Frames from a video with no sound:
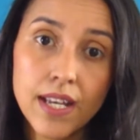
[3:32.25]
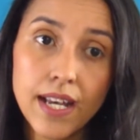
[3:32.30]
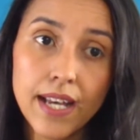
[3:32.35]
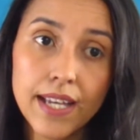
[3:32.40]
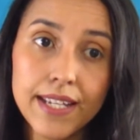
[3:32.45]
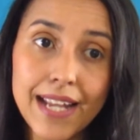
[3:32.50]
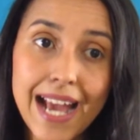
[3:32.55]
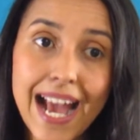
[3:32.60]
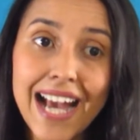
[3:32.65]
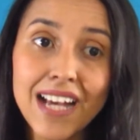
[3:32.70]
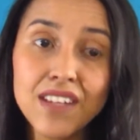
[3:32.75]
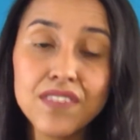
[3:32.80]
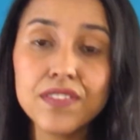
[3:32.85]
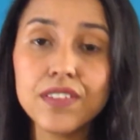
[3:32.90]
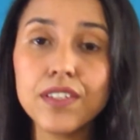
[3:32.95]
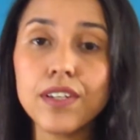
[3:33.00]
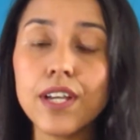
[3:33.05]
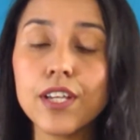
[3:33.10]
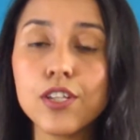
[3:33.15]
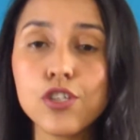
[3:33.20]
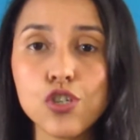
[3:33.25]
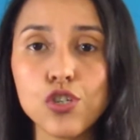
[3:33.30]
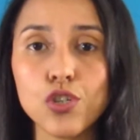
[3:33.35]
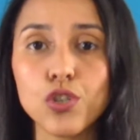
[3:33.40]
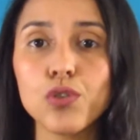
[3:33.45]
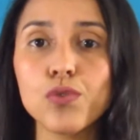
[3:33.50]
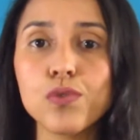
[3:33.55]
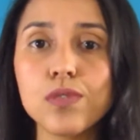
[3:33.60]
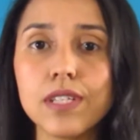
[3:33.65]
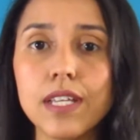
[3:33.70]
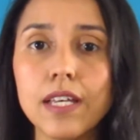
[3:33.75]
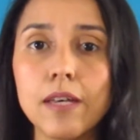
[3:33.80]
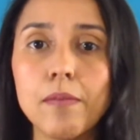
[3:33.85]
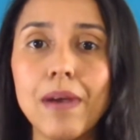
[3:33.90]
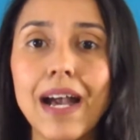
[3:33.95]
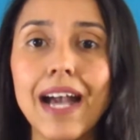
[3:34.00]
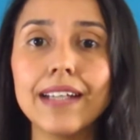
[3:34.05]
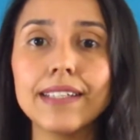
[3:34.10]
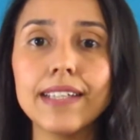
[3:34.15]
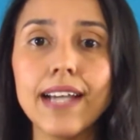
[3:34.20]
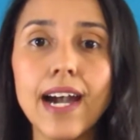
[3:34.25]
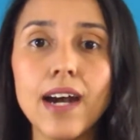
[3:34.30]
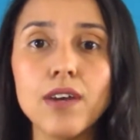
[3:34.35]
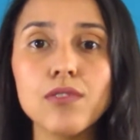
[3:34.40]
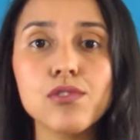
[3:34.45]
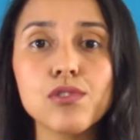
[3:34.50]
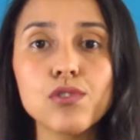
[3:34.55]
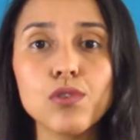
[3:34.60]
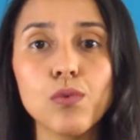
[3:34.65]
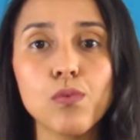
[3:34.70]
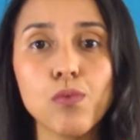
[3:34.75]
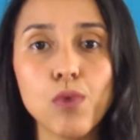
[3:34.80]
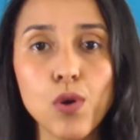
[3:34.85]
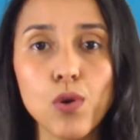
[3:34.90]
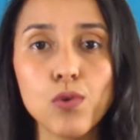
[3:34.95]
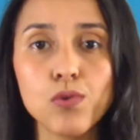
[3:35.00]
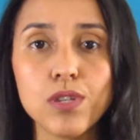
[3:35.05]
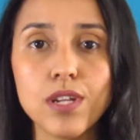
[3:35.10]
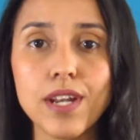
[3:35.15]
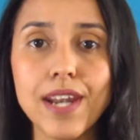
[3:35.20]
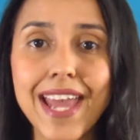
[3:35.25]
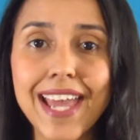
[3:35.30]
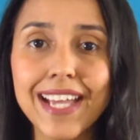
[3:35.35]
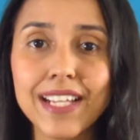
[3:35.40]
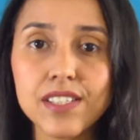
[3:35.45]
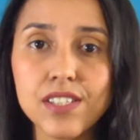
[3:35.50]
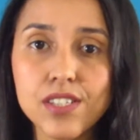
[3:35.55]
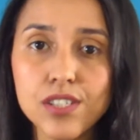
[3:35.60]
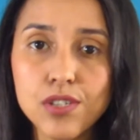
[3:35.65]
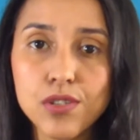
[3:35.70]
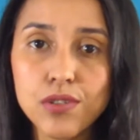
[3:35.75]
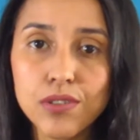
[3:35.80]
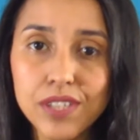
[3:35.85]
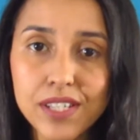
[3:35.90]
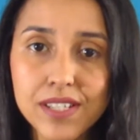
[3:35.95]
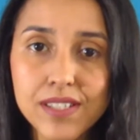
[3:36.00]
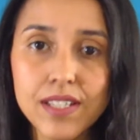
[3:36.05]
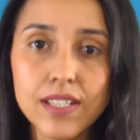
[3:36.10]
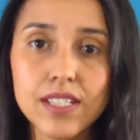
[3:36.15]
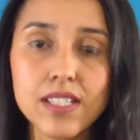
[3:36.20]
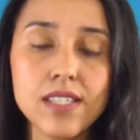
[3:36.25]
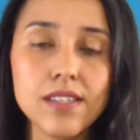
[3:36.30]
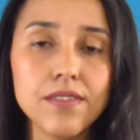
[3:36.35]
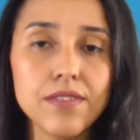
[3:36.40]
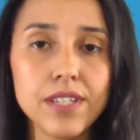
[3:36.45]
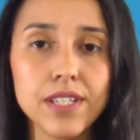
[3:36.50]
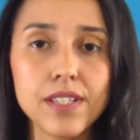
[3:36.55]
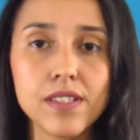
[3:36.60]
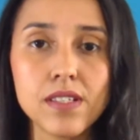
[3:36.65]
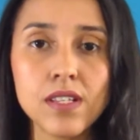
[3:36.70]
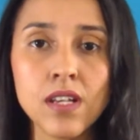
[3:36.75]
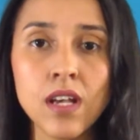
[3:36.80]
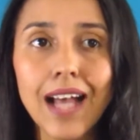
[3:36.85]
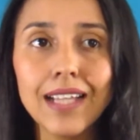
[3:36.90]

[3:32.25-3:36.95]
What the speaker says: and after I chose them, I also wrote next to these activities